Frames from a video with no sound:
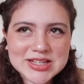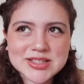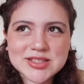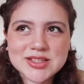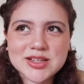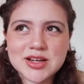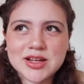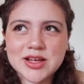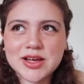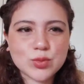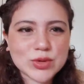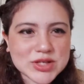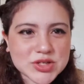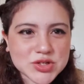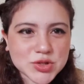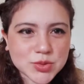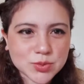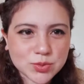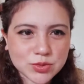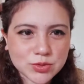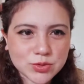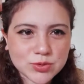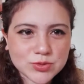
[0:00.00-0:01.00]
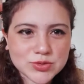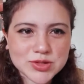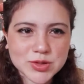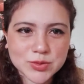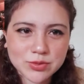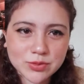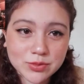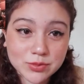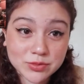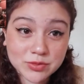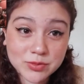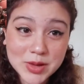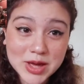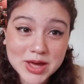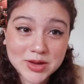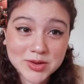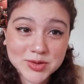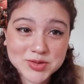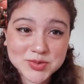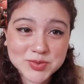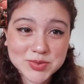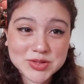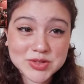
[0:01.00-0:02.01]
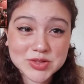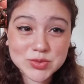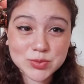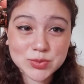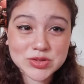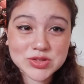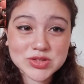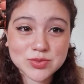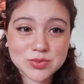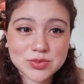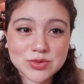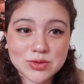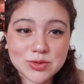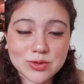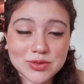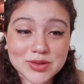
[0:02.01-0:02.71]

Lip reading: so like winter ball, so we went for housemates to winter ball.